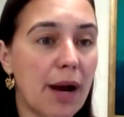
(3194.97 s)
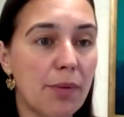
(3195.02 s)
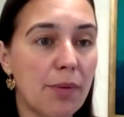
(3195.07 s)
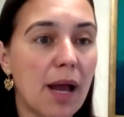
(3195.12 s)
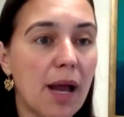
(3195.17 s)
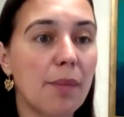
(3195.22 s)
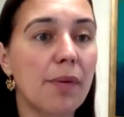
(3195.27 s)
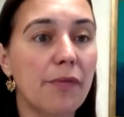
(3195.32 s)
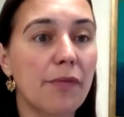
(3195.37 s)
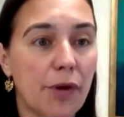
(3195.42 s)

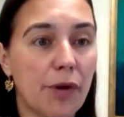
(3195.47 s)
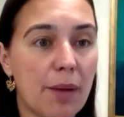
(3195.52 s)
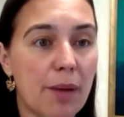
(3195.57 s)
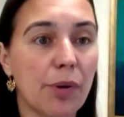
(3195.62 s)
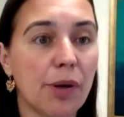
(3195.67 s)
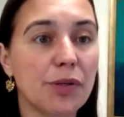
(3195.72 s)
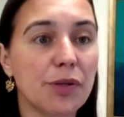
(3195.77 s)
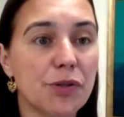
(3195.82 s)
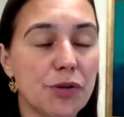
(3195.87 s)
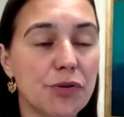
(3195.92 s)
outcome if your
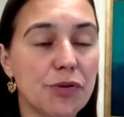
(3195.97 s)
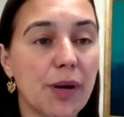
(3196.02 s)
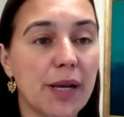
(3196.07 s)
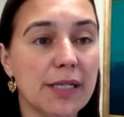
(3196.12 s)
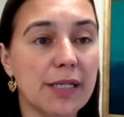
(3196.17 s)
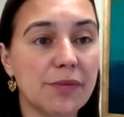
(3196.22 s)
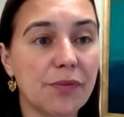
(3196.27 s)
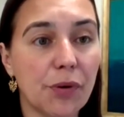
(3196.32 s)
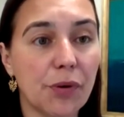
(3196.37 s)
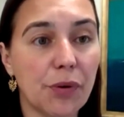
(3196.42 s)
embryos are
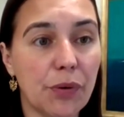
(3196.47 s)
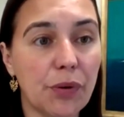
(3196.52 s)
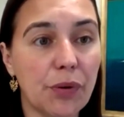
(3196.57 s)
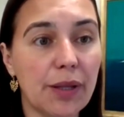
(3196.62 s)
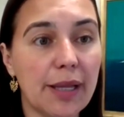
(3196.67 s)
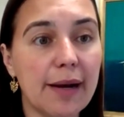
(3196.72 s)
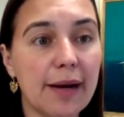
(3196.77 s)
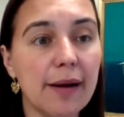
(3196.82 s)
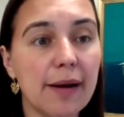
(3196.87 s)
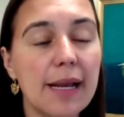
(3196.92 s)
transferred
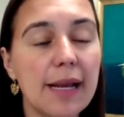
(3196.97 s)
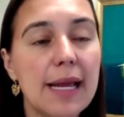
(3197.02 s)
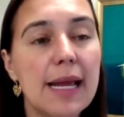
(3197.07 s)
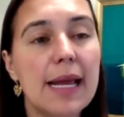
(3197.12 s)
earlier.